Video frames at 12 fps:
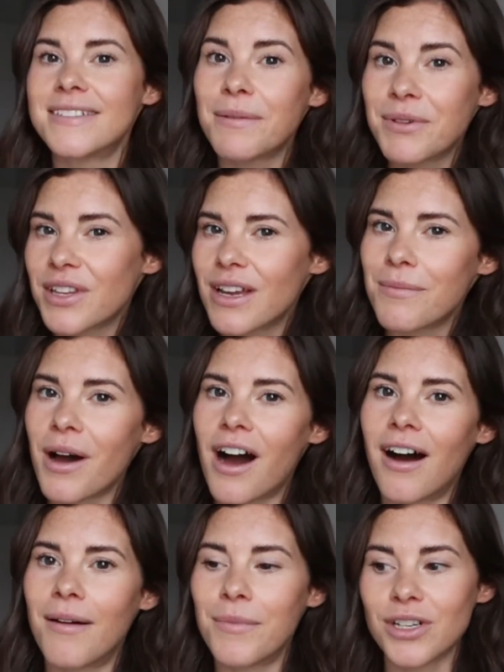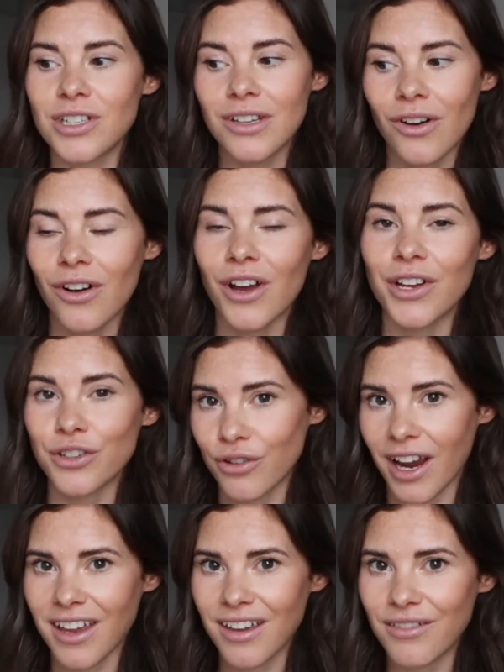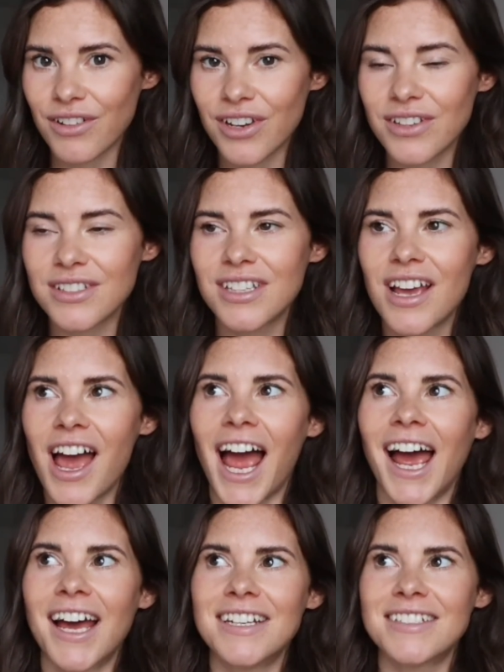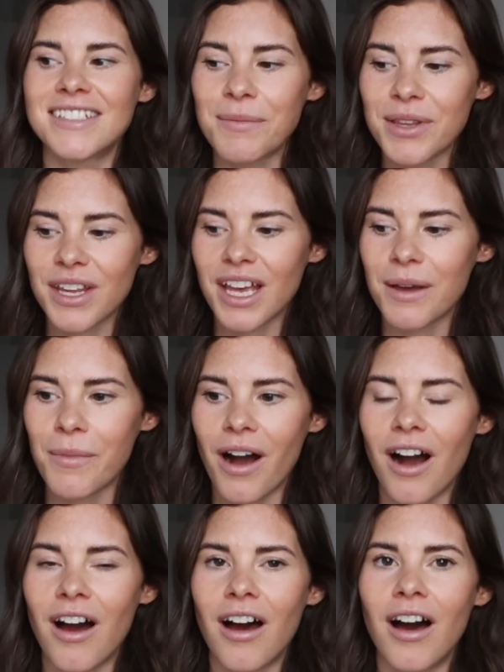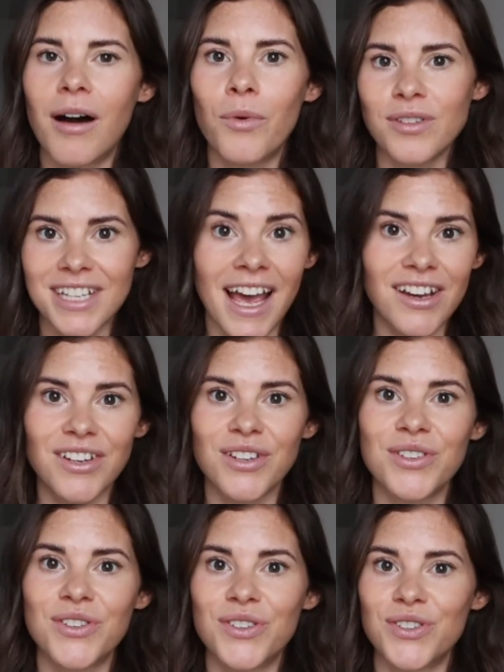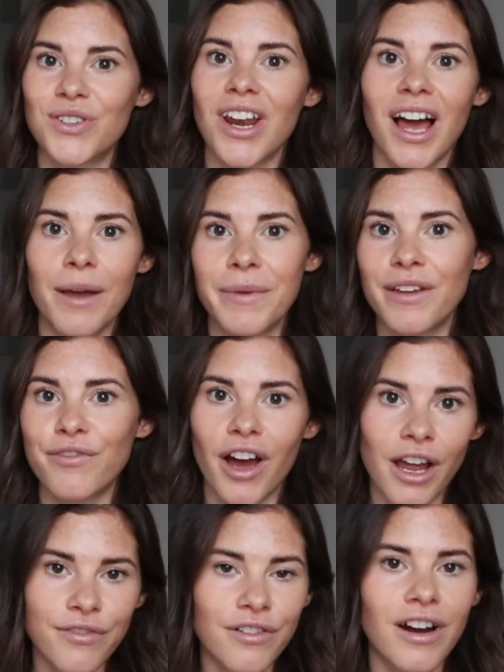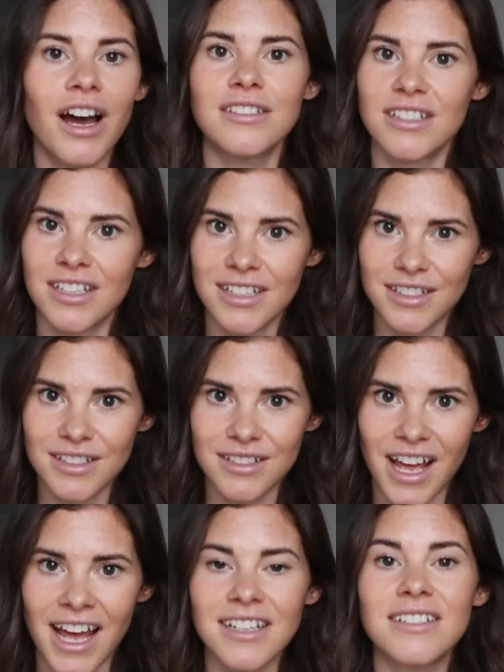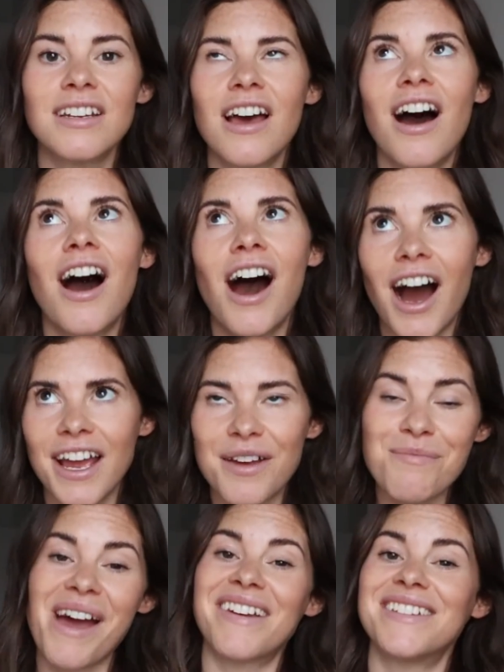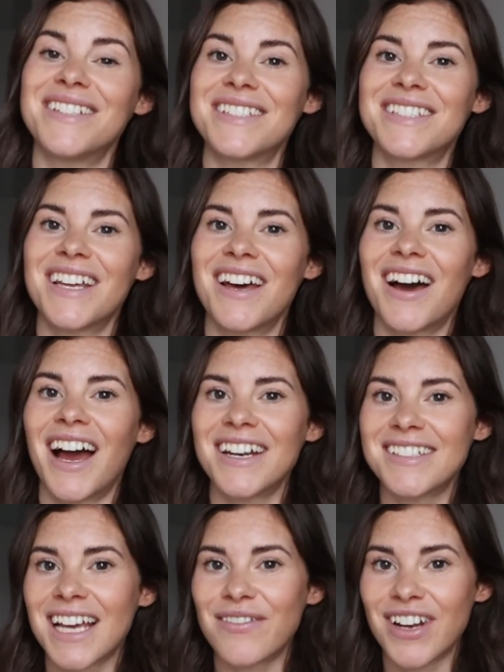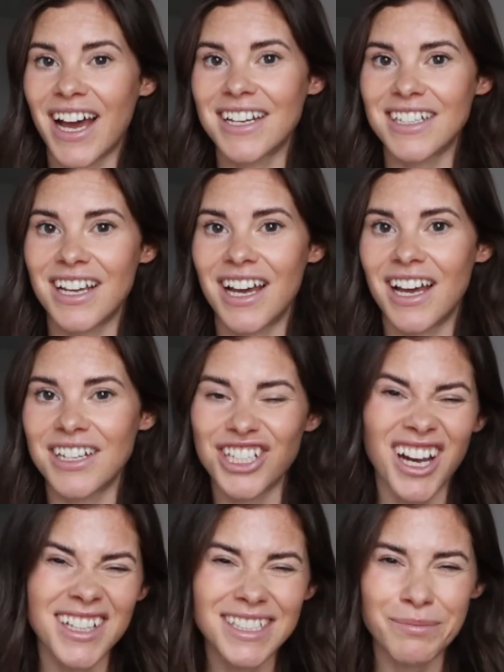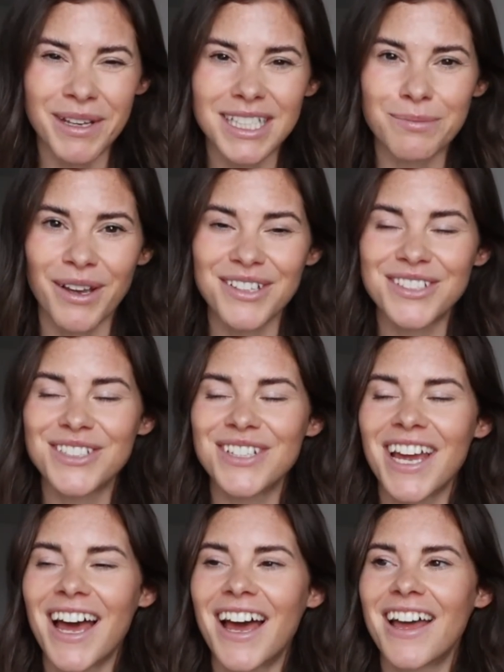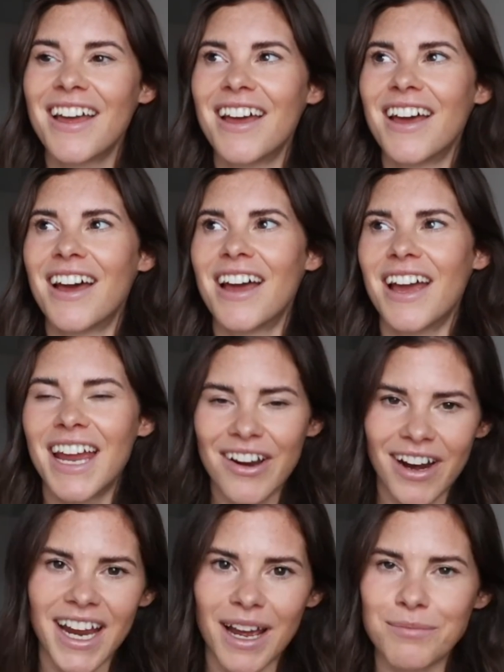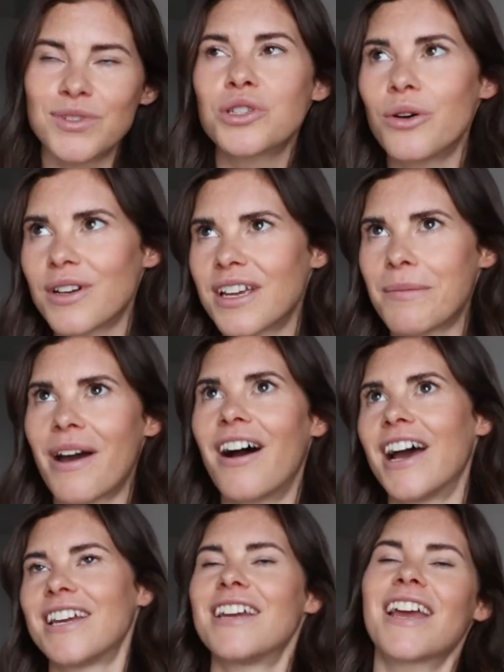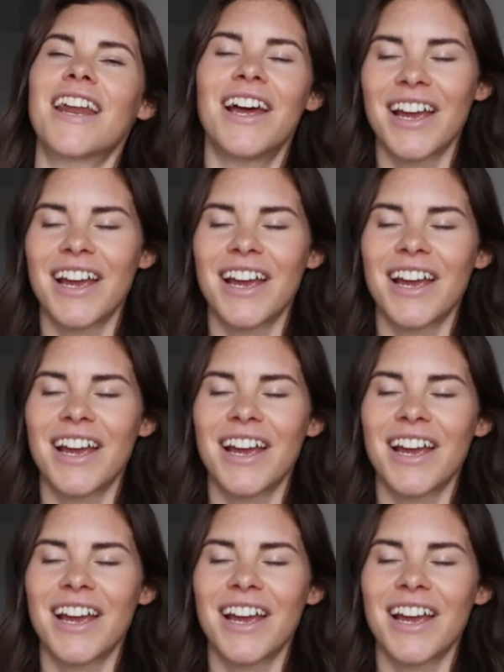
Some of them are much longer trekking routes, and some of them are more technical, climbing via ferratas and higher mountains that I just haven't had a chance to be exposed to yet. Here I am talking about hiking again.